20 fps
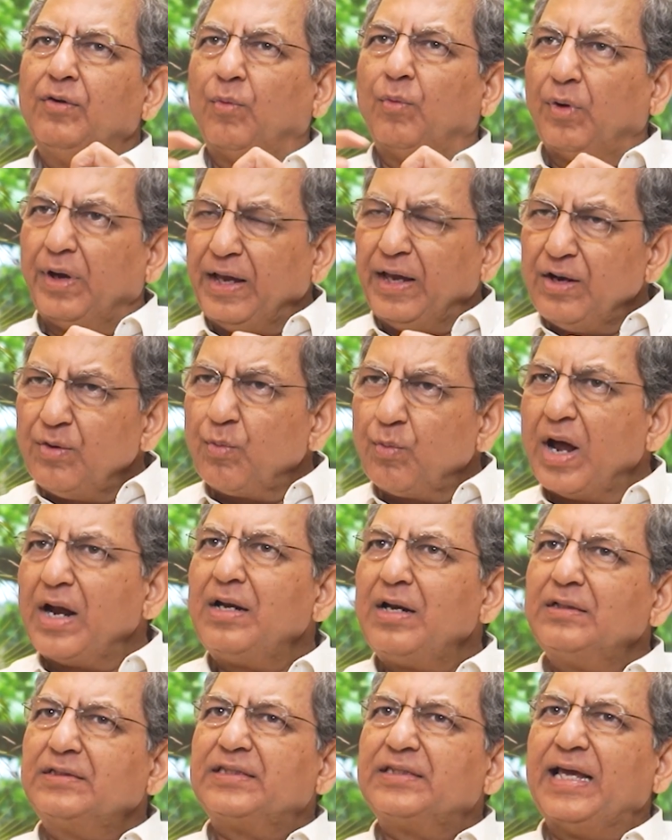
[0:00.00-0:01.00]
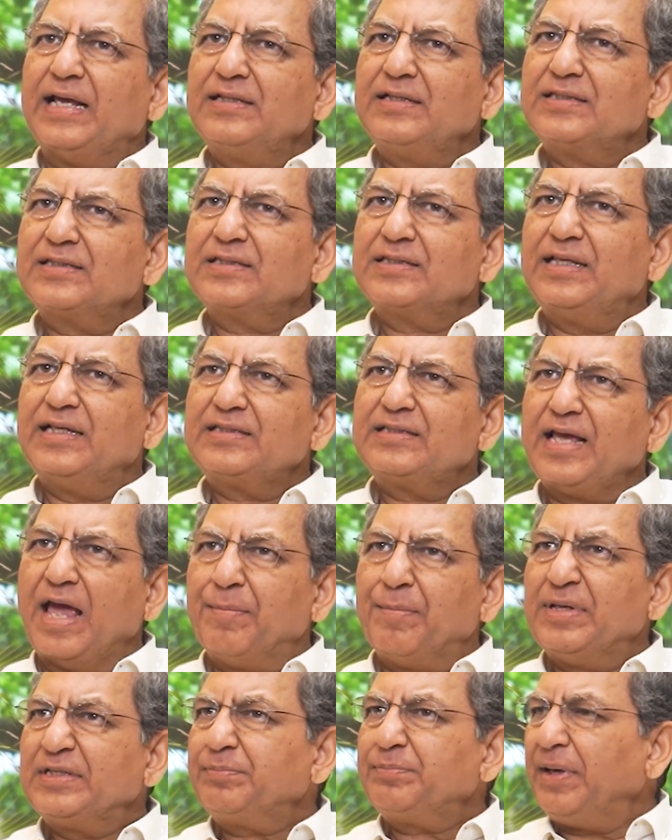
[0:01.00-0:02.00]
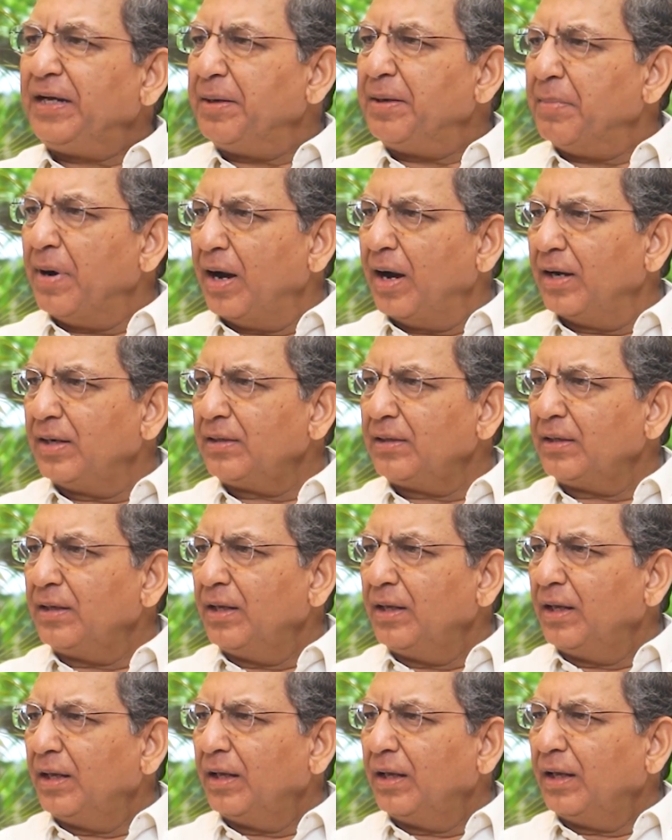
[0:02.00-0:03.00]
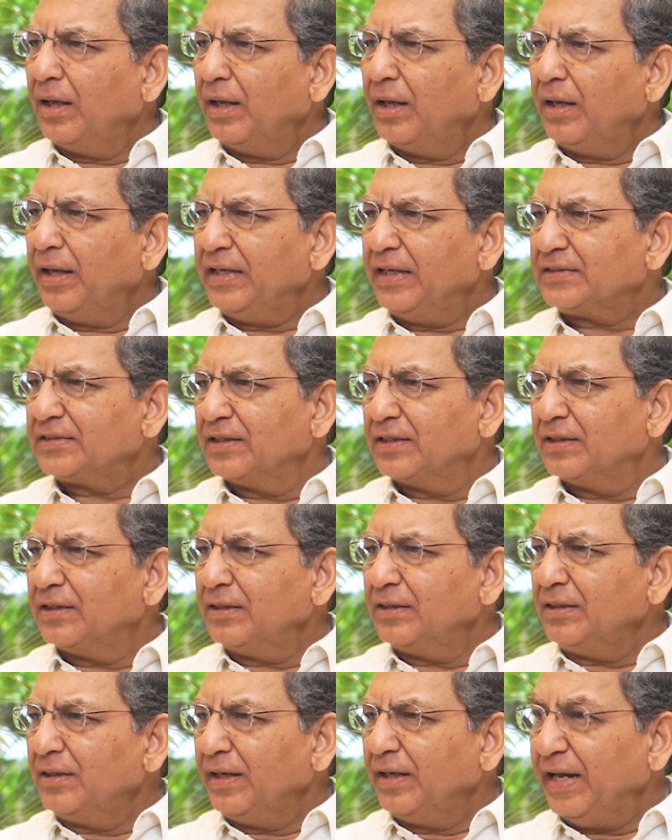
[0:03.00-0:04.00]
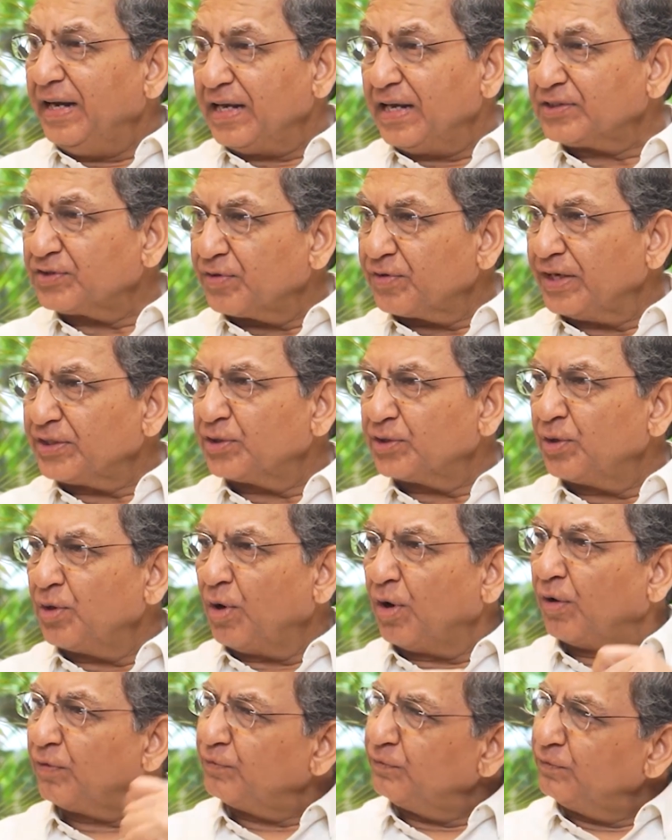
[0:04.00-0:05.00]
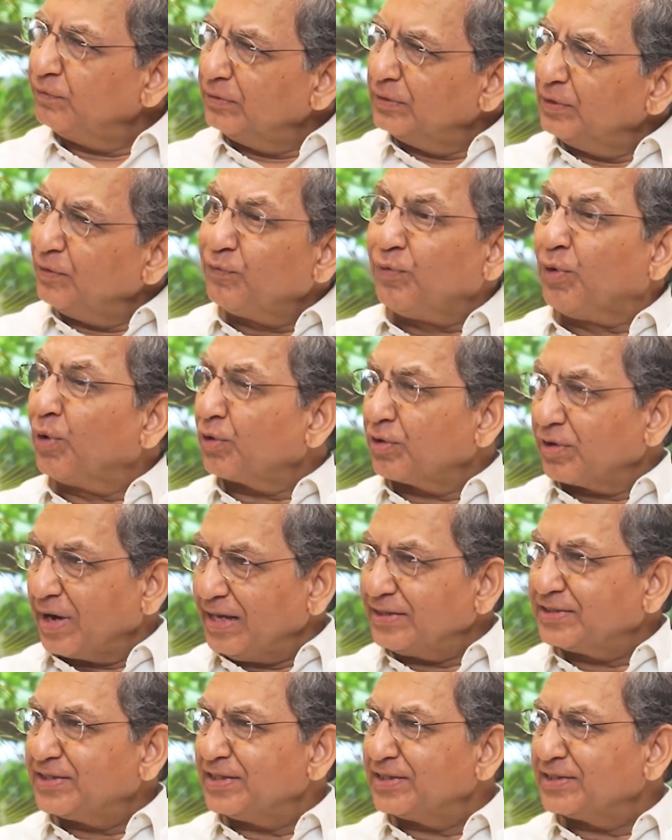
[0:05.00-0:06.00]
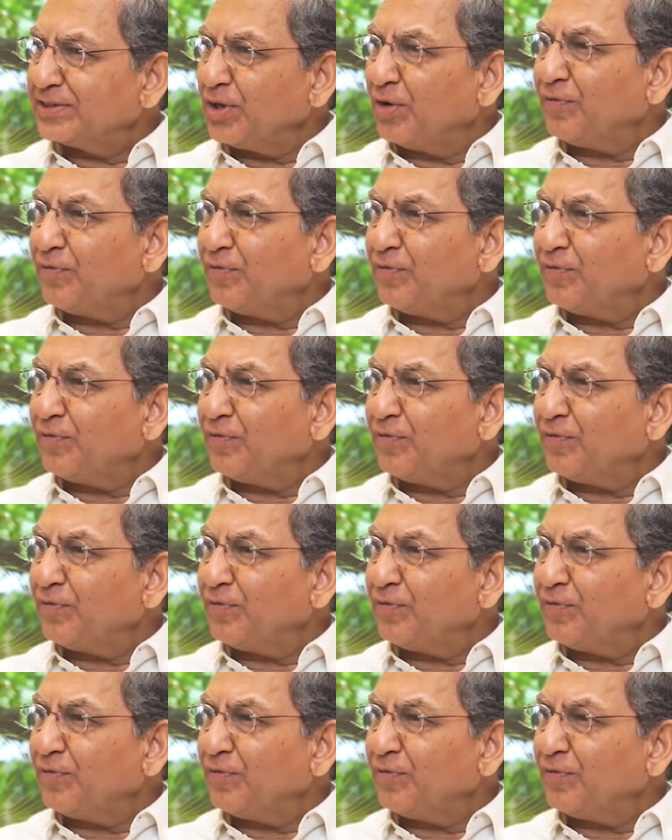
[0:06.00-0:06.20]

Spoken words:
In one sense, this MSP demand is a illustration of the four crises of